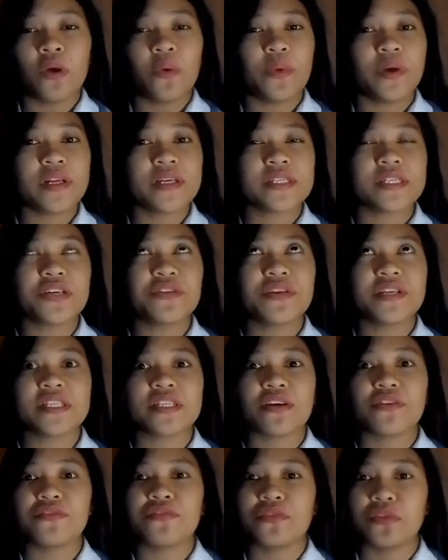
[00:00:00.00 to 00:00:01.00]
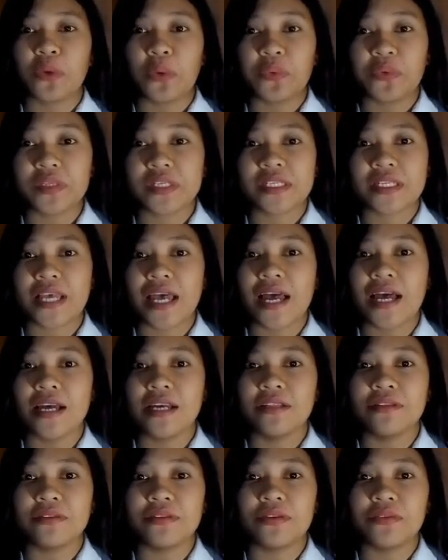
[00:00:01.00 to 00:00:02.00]
When a series of notes
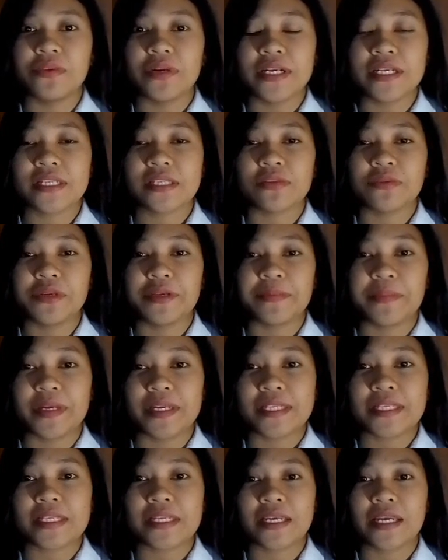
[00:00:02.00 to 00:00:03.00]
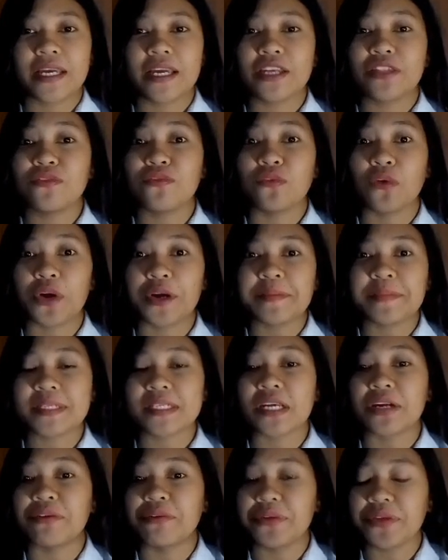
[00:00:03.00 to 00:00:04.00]
and rest repeats, it forms
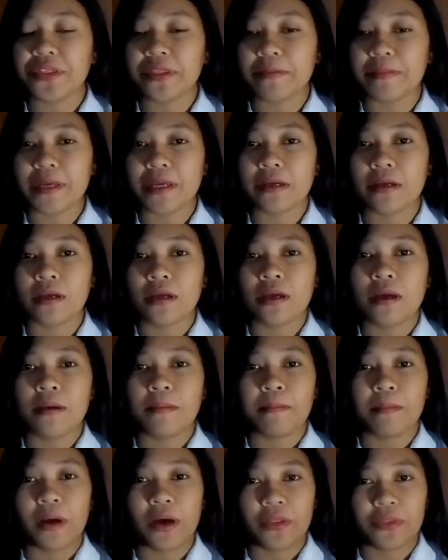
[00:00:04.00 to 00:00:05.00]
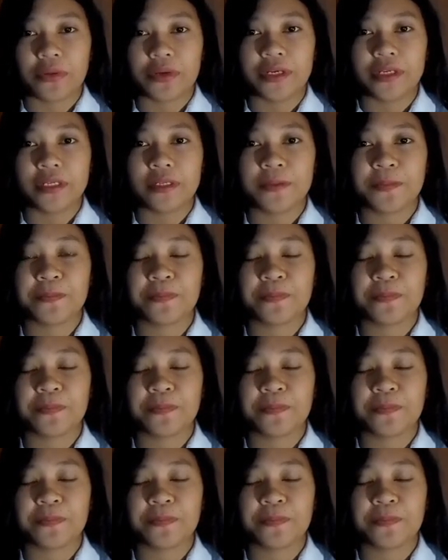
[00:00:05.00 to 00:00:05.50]
a rhythmic pattern.